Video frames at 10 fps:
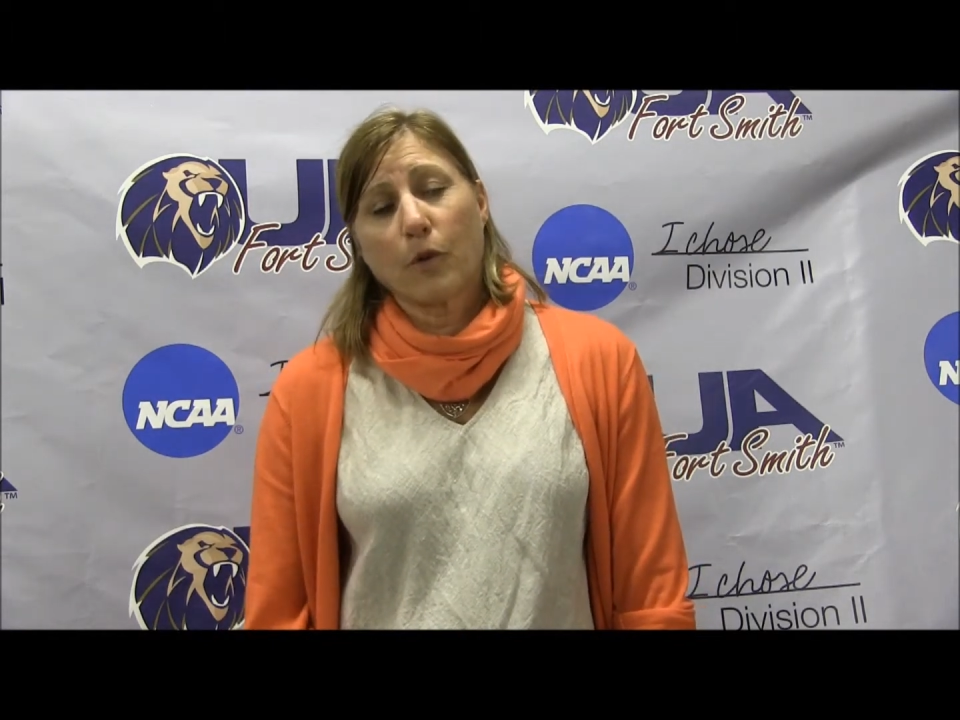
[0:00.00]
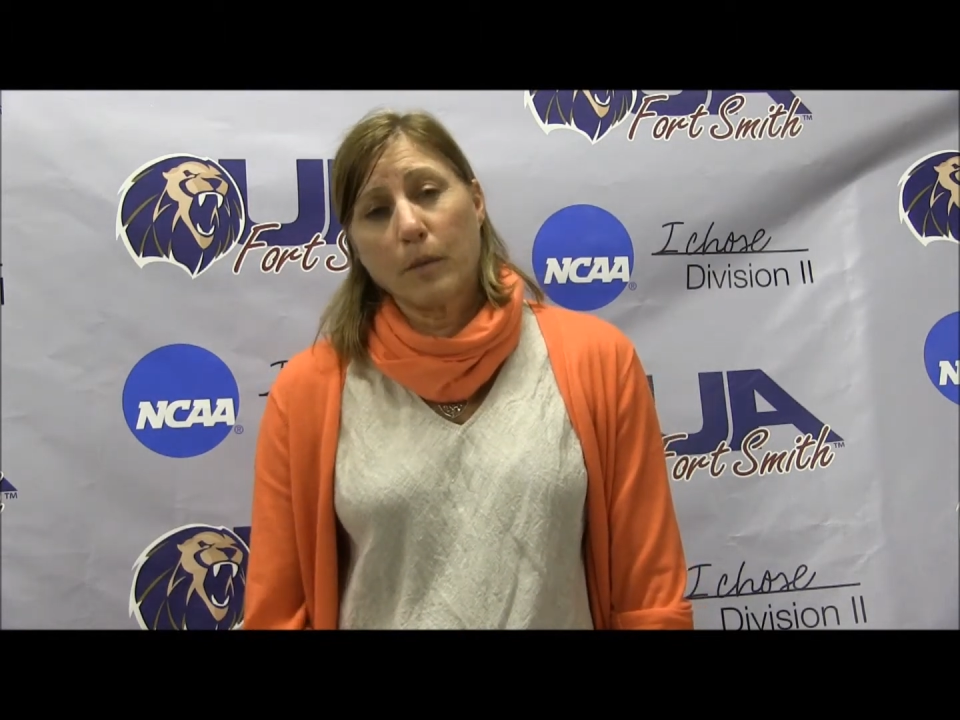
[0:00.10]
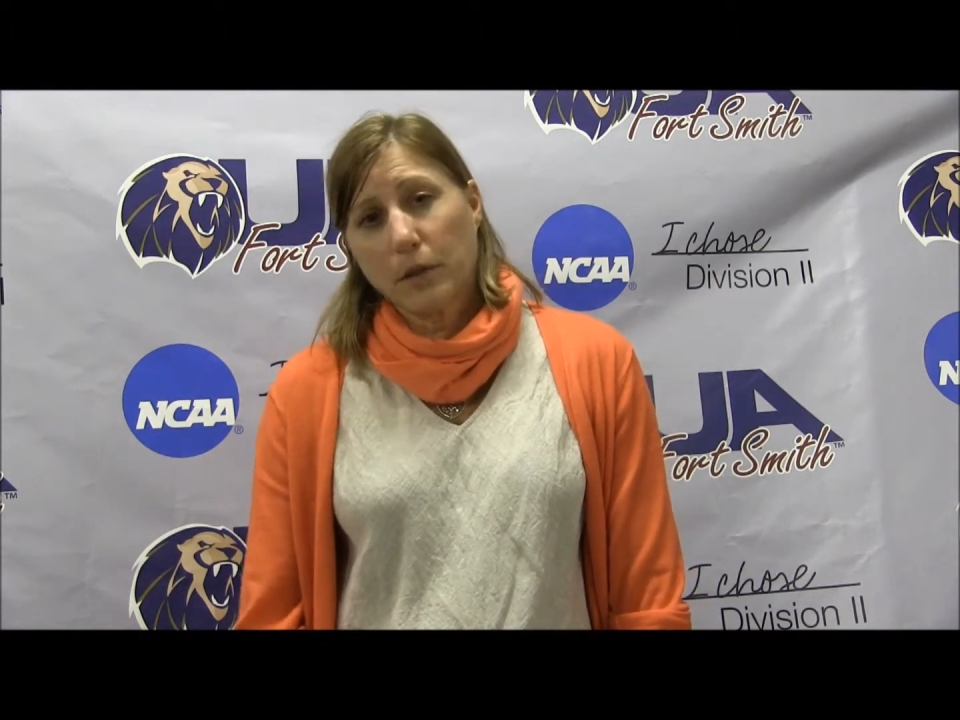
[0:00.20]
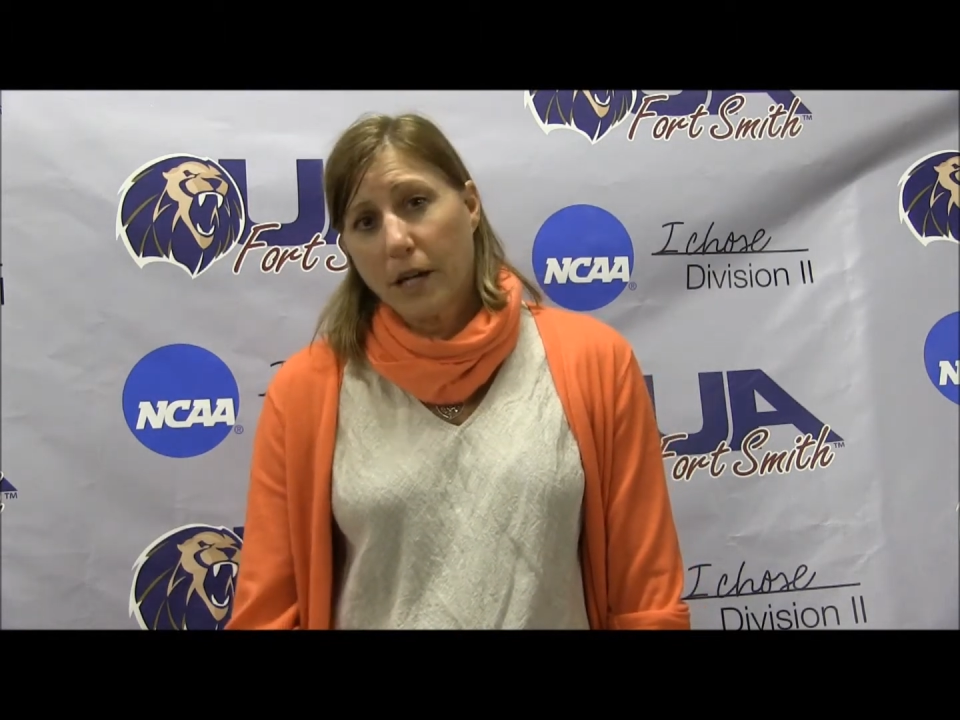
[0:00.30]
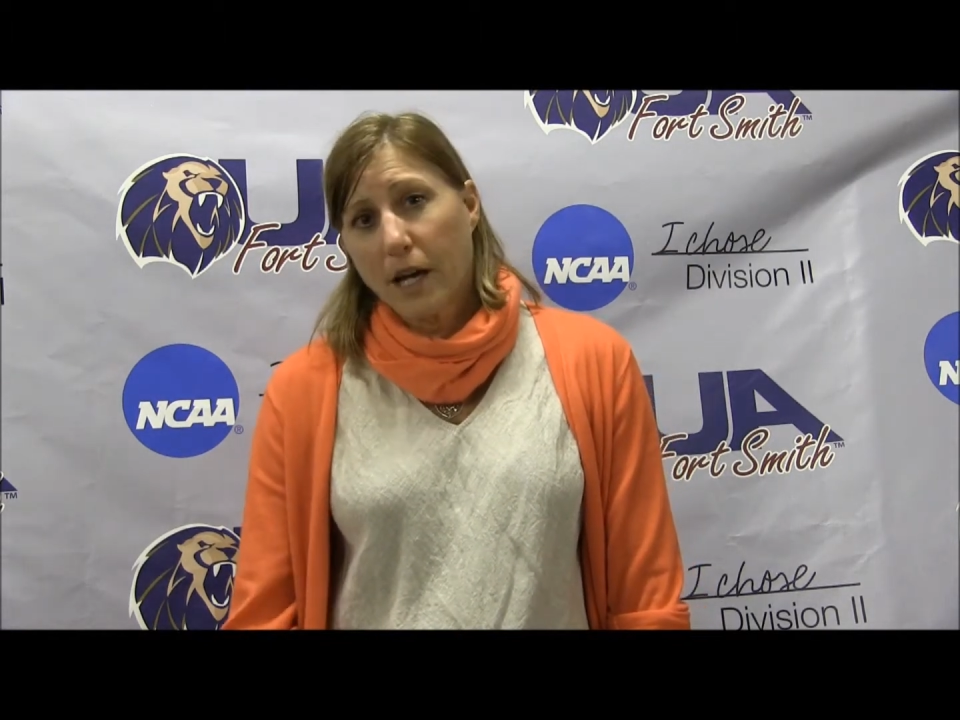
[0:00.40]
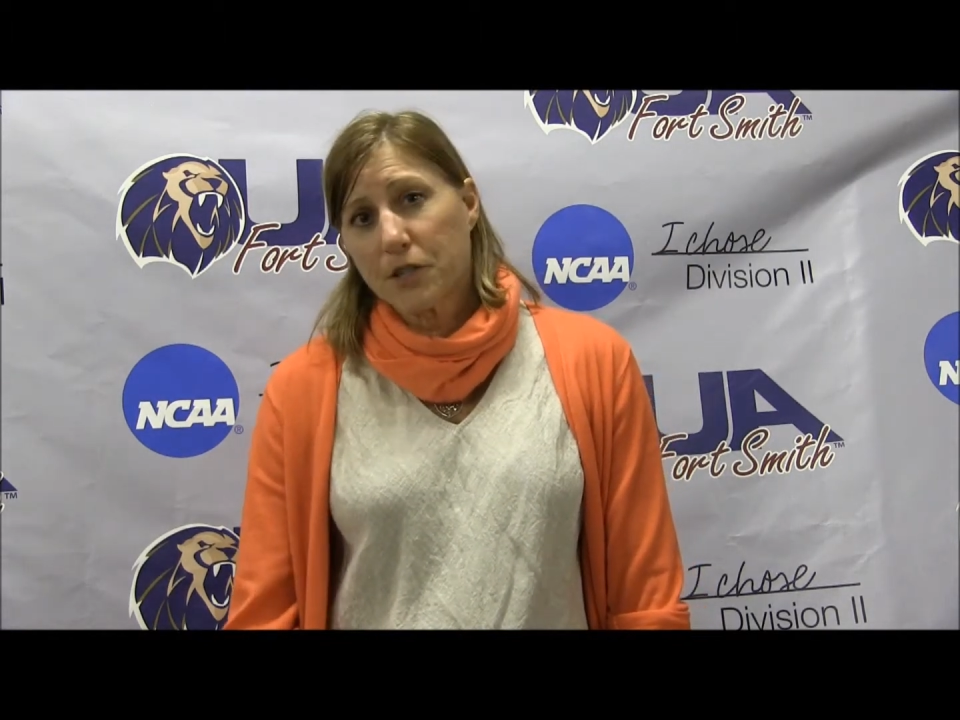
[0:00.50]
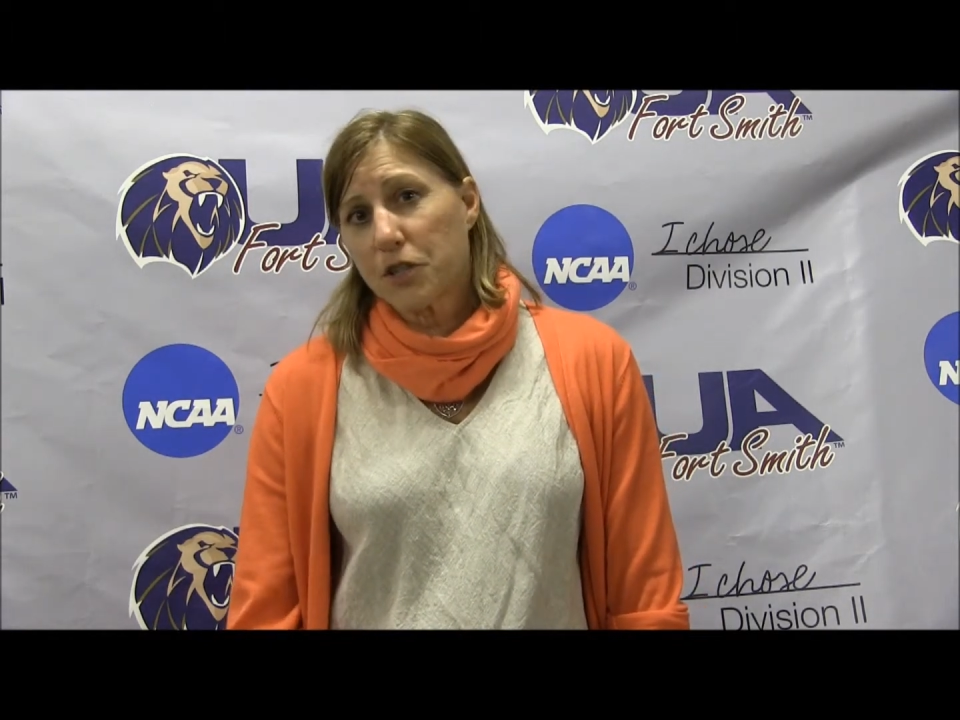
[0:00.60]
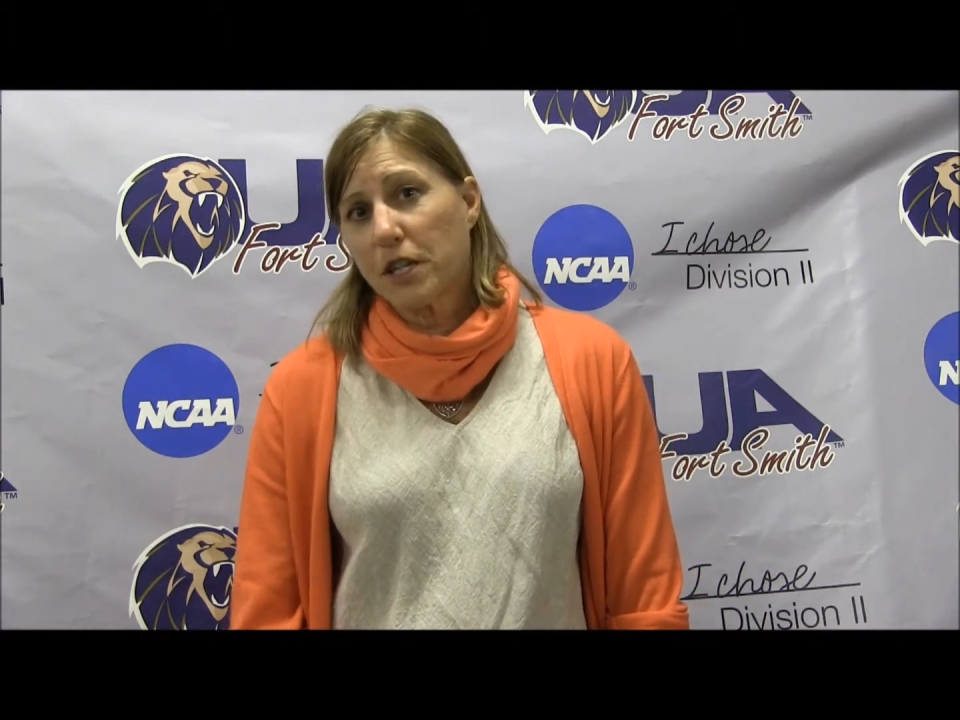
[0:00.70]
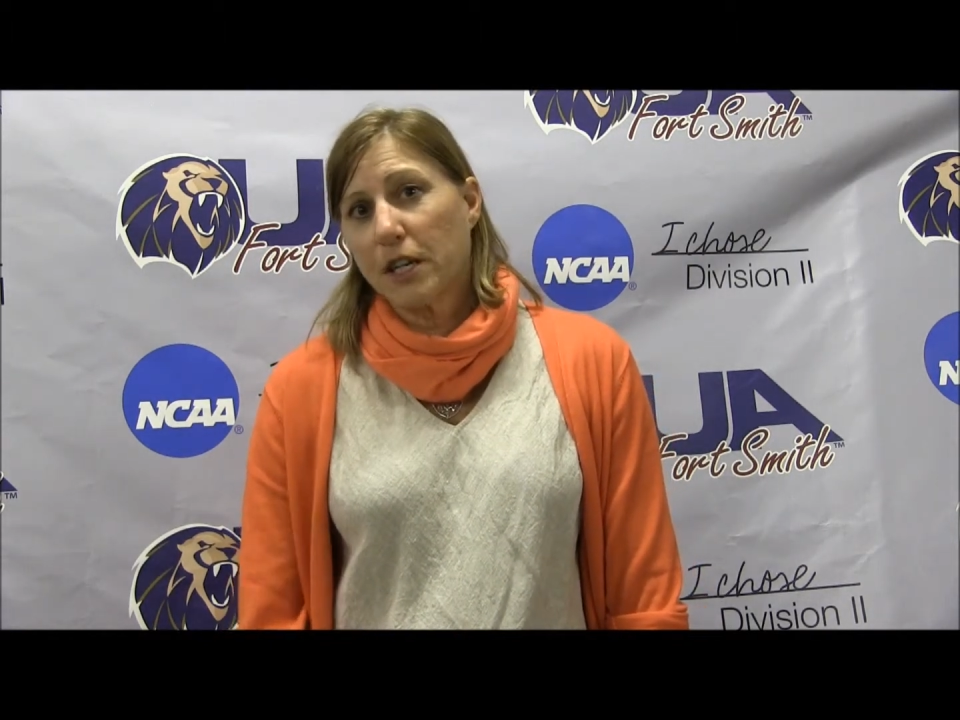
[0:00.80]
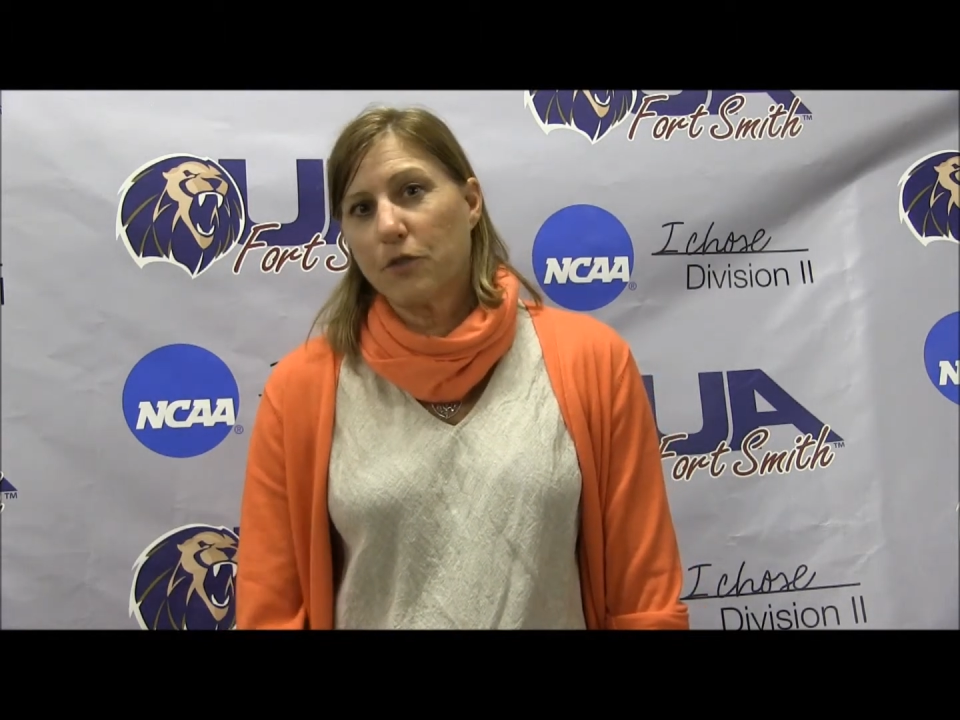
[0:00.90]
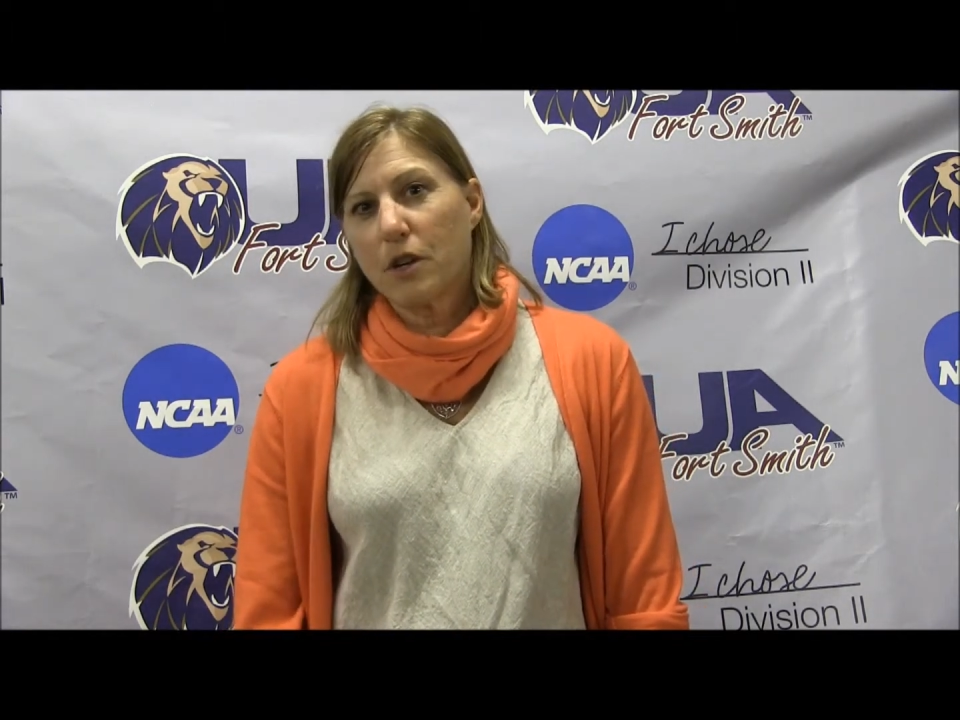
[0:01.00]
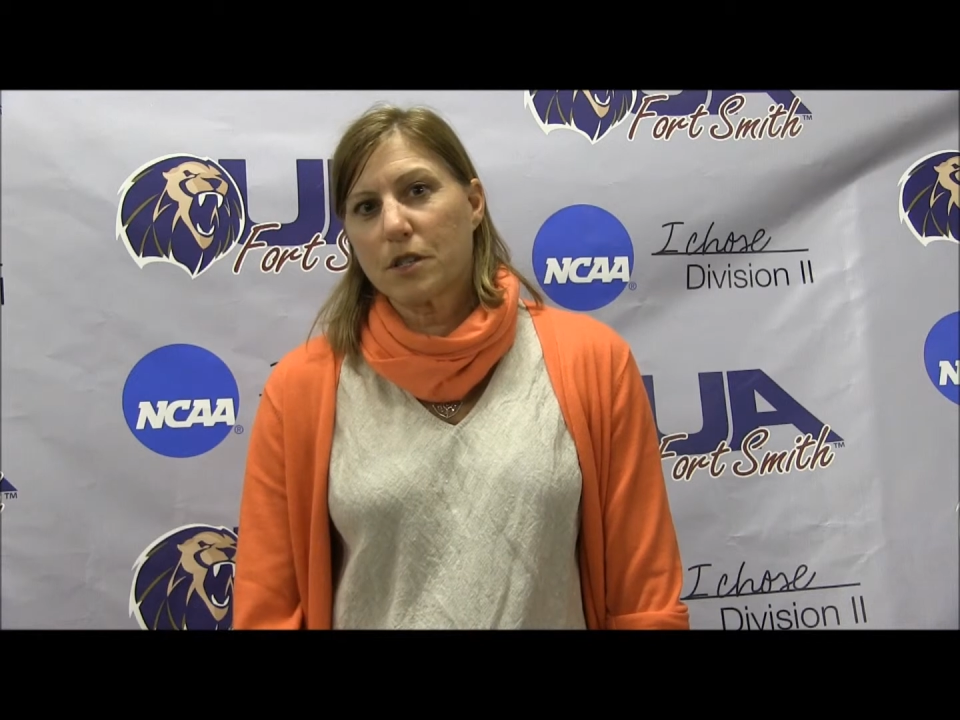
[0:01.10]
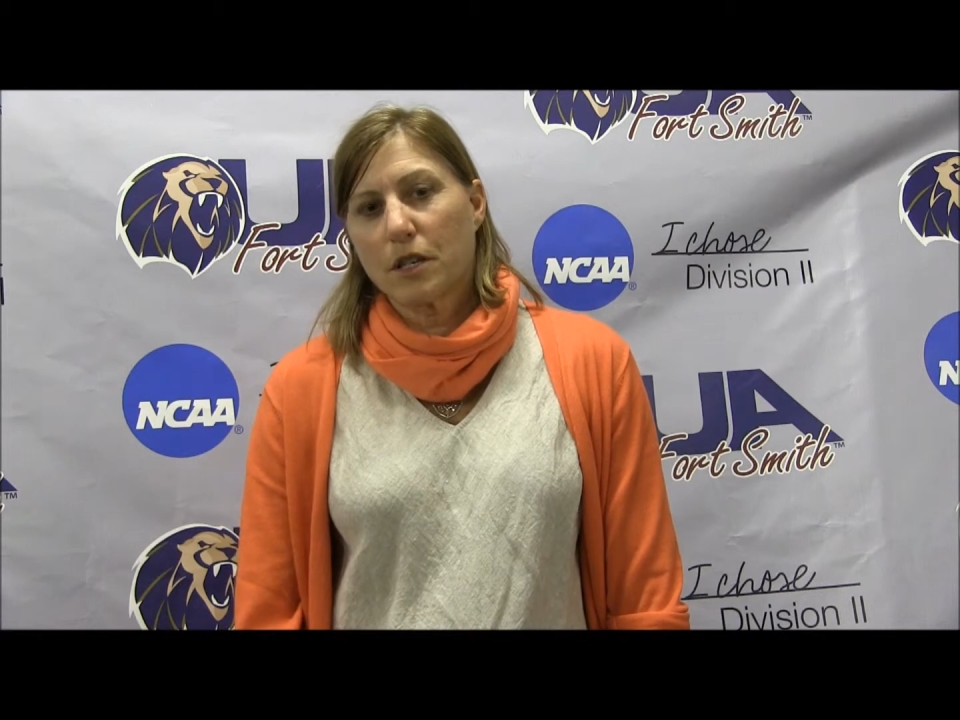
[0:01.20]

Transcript: great play out of Shakendra.